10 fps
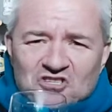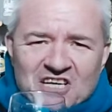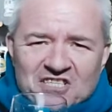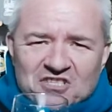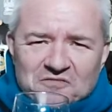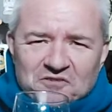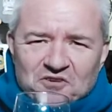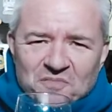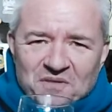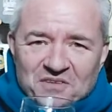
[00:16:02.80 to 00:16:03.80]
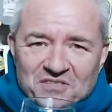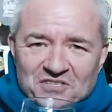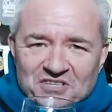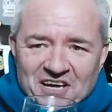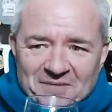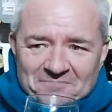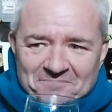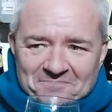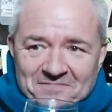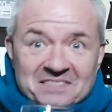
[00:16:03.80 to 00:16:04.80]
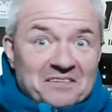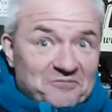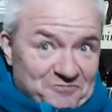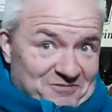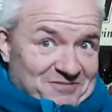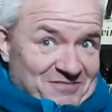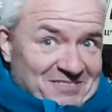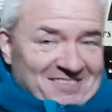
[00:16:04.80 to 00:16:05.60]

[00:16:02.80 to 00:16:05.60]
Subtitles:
a sense of humour that's different.